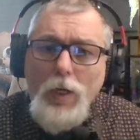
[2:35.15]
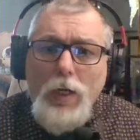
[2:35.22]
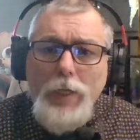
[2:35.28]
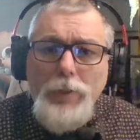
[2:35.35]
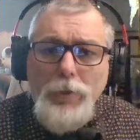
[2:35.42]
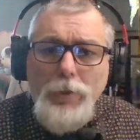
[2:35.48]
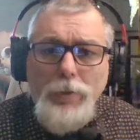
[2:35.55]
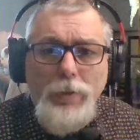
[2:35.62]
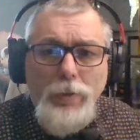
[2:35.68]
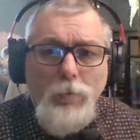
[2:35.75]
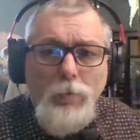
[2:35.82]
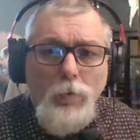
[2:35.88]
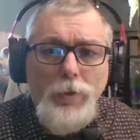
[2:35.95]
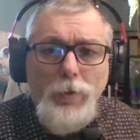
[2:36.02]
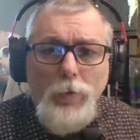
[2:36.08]
and you're going to
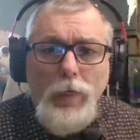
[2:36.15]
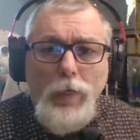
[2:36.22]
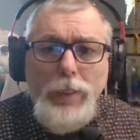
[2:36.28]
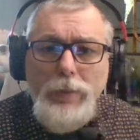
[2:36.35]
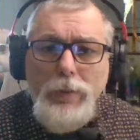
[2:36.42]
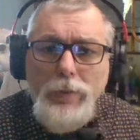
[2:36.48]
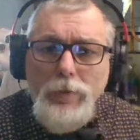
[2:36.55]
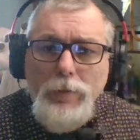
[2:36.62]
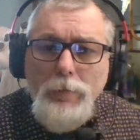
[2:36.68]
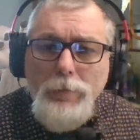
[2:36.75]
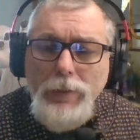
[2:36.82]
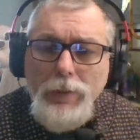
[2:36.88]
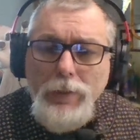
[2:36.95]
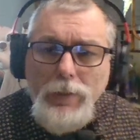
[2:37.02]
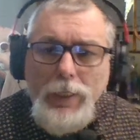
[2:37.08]
roll your eyes a little
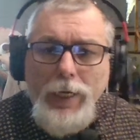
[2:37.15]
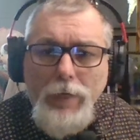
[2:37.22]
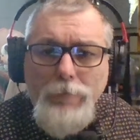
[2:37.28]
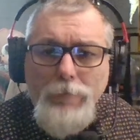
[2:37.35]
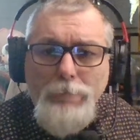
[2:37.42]
bit and laugh